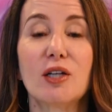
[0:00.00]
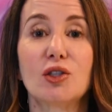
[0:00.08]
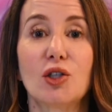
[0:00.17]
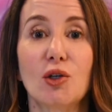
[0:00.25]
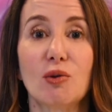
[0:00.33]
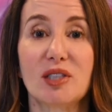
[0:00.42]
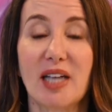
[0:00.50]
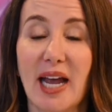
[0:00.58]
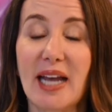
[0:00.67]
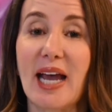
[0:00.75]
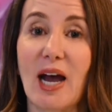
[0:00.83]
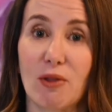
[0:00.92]
to
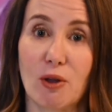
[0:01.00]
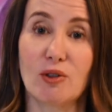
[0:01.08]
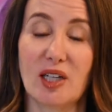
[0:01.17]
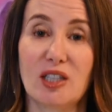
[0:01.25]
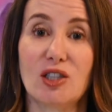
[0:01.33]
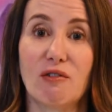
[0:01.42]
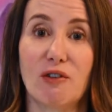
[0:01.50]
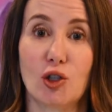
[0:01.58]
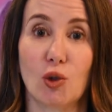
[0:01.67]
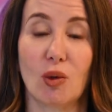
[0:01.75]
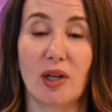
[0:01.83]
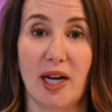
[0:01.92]
take out those
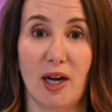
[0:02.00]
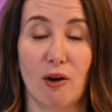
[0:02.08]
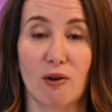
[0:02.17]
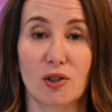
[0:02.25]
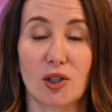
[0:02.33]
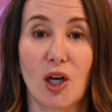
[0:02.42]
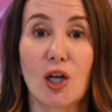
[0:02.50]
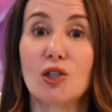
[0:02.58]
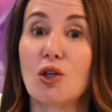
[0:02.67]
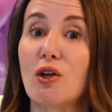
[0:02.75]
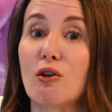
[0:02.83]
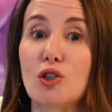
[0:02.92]
individual hairs.
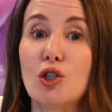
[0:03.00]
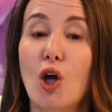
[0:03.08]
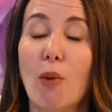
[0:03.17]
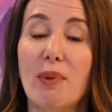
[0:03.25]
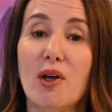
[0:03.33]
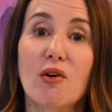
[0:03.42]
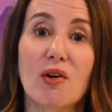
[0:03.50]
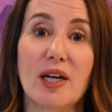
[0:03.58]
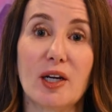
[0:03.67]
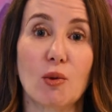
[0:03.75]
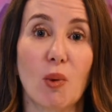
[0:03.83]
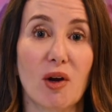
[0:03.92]
So there's no
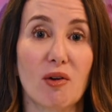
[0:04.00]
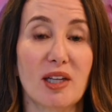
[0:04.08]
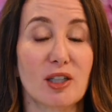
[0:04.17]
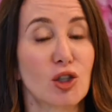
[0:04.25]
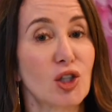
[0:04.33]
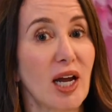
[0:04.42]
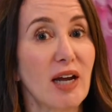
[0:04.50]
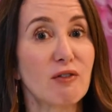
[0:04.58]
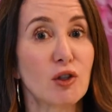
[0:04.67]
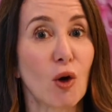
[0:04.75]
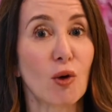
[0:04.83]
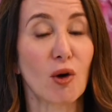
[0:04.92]
period where this shaved
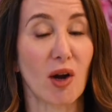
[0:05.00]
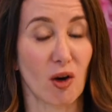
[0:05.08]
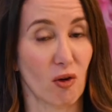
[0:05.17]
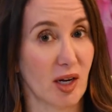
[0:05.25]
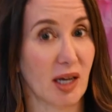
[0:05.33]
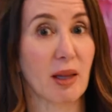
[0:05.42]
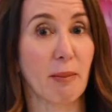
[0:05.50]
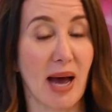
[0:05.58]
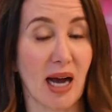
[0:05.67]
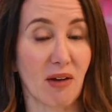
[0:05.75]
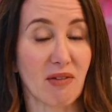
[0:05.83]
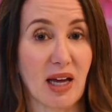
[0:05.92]
donor area in the
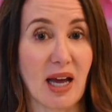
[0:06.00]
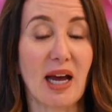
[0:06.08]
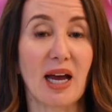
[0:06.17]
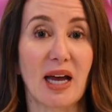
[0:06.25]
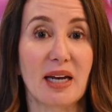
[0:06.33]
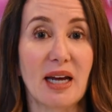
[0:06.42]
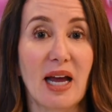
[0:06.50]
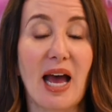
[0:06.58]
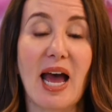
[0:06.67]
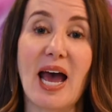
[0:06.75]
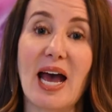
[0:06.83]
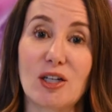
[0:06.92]
back of the head
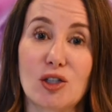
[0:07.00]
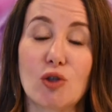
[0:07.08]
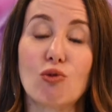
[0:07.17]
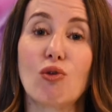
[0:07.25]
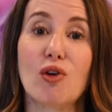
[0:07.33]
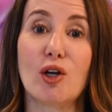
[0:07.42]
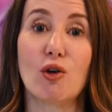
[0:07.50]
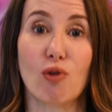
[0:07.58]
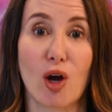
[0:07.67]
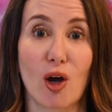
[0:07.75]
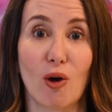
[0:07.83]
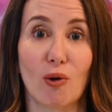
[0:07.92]
has to
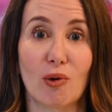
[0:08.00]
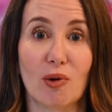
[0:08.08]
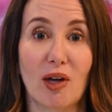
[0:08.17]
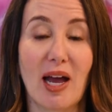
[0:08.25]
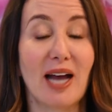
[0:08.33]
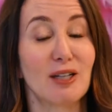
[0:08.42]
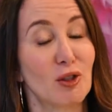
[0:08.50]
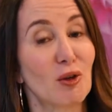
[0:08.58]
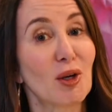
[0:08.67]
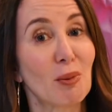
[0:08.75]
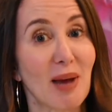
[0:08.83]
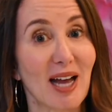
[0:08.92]
regrow. As you
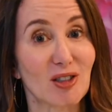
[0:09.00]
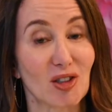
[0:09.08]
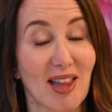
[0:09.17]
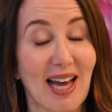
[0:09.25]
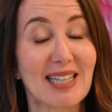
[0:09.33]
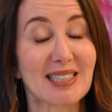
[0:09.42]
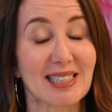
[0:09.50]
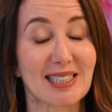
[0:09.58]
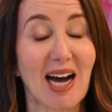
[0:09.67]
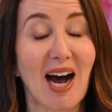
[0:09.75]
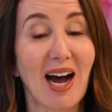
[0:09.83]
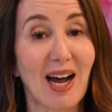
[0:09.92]
can imagine, that is a
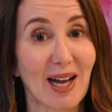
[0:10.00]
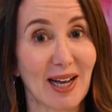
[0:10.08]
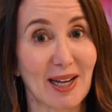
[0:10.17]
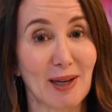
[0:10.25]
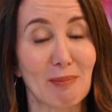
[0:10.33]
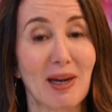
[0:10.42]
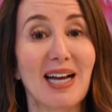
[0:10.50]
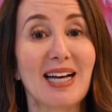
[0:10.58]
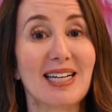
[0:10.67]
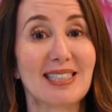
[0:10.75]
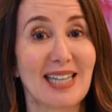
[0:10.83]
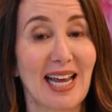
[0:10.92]

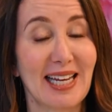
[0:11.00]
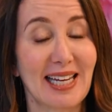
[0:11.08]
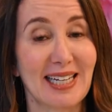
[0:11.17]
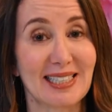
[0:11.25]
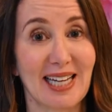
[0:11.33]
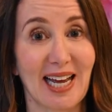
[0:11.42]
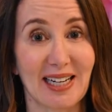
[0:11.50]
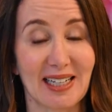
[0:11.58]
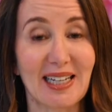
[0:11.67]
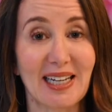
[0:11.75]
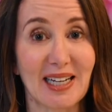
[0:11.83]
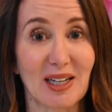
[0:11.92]
time-taking
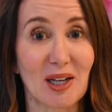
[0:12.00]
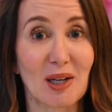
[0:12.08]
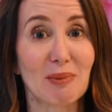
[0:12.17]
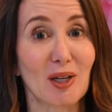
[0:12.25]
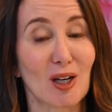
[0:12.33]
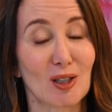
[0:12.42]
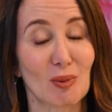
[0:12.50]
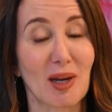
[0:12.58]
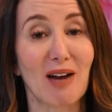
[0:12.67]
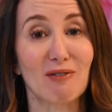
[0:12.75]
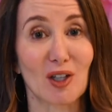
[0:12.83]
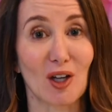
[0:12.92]
technique because we
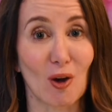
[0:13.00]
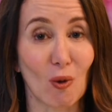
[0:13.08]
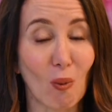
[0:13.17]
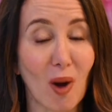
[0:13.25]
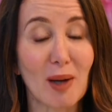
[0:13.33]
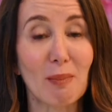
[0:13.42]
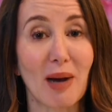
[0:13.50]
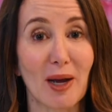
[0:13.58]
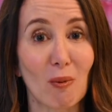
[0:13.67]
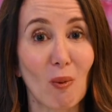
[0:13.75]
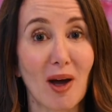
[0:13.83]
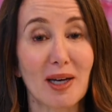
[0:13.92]
have to go one by
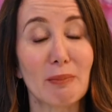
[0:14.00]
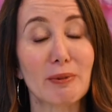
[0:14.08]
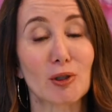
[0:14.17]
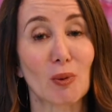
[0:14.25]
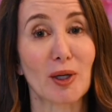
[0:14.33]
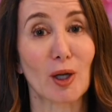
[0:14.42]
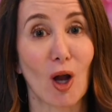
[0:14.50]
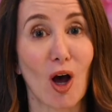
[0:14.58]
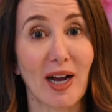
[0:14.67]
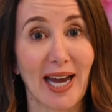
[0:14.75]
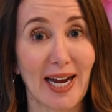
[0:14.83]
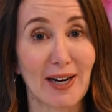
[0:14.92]
one in between
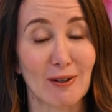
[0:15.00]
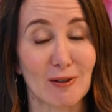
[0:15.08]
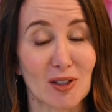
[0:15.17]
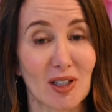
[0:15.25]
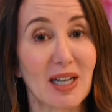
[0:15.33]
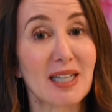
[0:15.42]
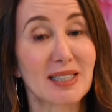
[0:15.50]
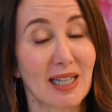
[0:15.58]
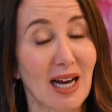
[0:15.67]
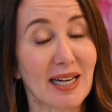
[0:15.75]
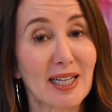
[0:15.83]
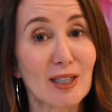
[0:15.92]
long hairs. It's a
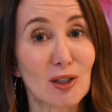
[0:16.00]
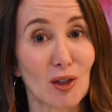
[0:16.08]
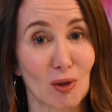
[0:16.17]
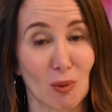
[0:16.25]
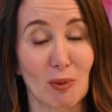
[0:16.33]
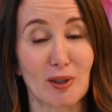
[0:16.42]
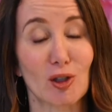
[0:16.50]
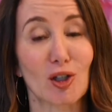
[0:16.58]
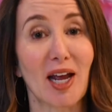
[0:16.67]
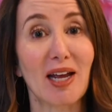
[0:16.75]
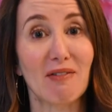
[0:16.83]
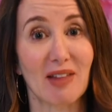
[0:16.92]
lot easier when we
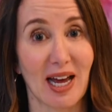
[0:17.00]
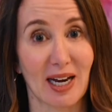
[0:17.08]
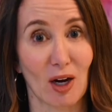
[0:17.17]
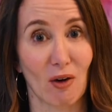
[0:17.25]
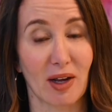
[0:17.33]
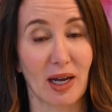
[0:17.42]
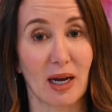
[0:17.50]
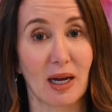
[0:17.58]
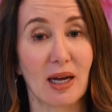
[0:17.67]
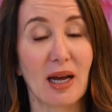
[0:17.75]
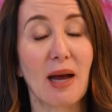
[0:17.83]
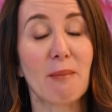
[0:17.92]
shave that area.
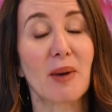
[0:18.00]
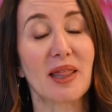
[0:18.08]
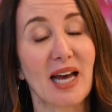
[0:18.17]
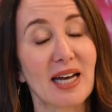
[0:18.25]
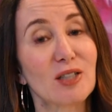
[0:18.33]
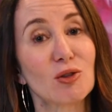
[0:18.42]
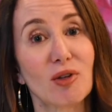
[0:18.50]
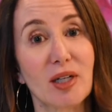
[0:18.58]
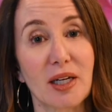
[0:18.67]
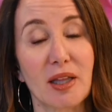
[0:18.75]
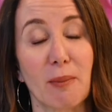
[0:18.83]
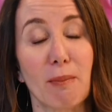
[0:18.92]
But that is
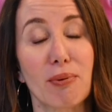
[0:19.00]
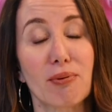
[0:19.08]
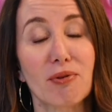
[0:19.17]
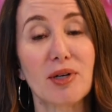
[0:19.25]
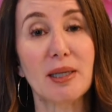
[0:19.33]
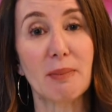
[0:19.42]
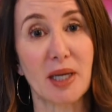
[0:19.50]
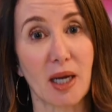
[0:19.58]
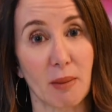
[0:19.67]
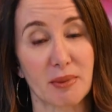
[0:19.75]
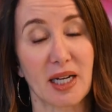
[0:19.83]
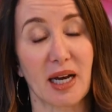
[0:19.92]
really the
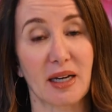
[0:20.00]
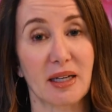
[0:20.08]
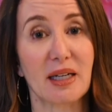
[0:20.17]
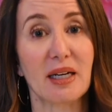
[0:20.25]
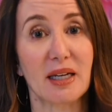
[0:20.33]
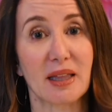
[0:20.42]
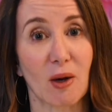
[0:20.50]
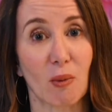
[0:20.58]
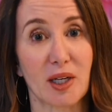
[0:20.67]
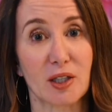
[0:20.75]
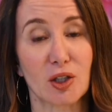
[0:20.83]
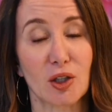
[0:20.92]
premium technique that
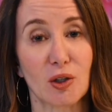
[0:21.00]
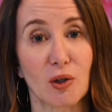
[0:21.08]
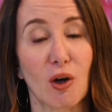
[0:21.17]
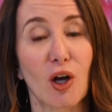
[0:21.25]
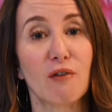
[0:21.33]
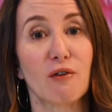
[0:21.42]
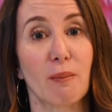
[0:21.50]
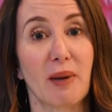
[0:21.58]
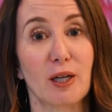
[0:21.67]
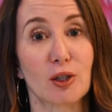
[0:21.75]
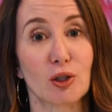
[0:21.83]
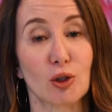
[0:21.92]
we do for
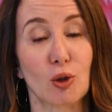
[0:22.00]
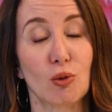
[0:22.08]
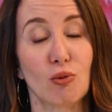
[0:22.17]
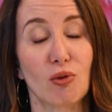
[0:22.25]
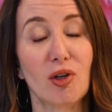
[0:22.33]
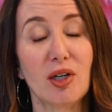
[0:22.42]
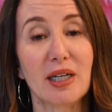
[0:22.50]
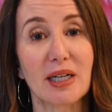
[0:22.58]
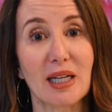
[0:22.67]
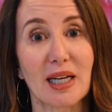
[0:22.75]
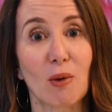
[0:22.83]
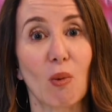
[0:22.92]
patients who
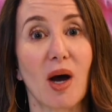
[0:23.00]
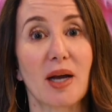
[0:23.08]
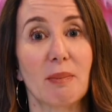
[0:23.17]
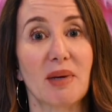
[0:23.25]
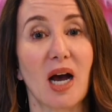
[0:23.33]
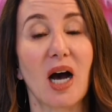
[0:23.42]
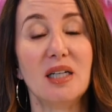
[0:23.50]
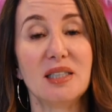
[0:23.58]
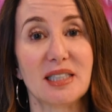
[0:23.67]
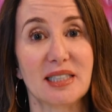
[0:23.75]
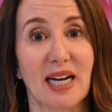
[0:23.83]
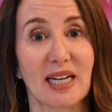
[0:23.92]
really want to be
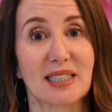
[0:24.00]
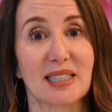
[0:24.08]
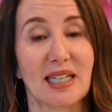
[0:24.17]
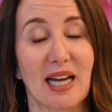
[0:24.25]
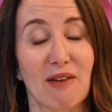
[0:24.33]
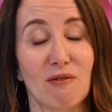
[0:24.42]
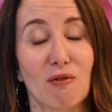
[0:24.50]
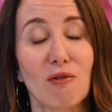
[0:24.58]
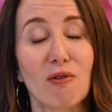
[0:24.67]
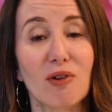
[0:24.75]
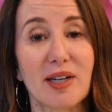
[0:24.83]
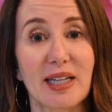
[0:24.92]
undetected and have
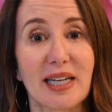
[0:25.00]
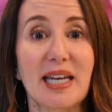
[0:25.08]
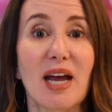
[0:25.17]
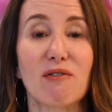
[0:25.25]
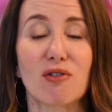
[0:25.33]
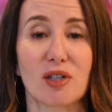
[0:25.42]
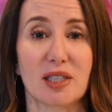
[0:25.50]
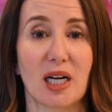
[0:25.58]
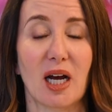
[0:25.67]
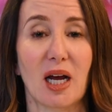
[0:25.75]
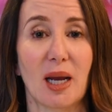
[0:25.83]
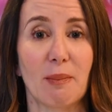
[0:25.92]
really never a
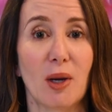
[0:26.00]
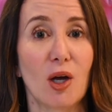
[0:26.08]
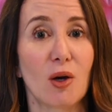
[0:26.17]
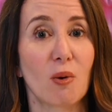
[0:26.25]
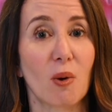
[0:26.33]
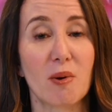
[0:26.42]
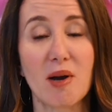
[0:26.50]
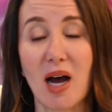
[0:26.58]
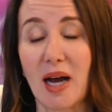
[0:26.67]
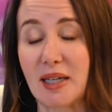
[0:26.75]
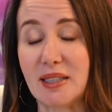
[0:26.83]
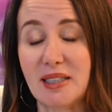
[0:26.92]
time or
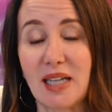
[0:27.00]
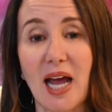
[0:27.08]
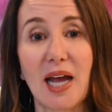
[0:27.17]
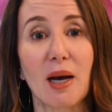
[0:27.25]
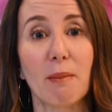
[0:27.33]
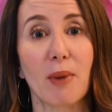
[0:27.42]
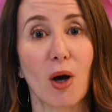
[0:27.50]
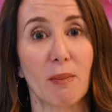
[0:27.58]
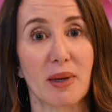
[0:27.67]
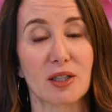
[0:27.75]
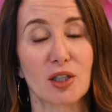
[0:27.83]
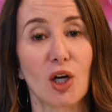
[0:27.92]
not a day, a
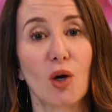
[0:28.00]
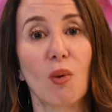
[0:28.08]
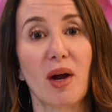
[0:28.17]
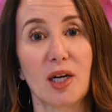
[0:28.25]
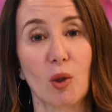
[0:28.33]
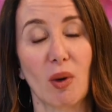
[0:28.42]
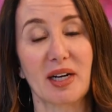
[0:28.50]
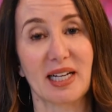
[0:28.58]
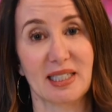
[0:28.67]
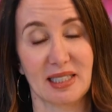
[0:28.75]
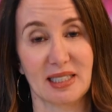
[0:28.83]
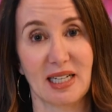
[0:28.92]
moment where anyone
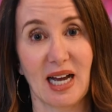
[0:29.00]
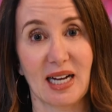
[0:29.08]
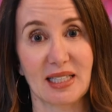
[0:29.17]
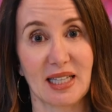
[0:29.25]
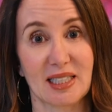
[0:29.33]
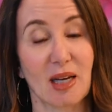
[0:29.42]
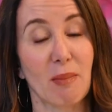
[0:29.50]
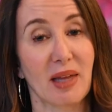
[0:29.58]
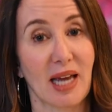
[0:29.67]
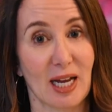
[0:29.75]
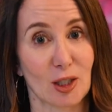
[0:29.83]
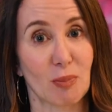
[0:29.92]
can detect that something
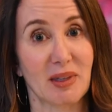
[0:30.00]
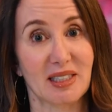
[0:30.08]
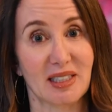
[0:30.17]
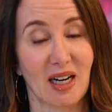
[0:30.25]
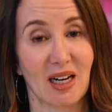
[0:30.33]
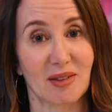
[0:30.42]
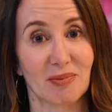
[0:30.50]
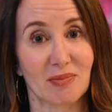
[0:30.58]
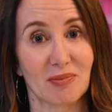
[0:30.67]
has been done.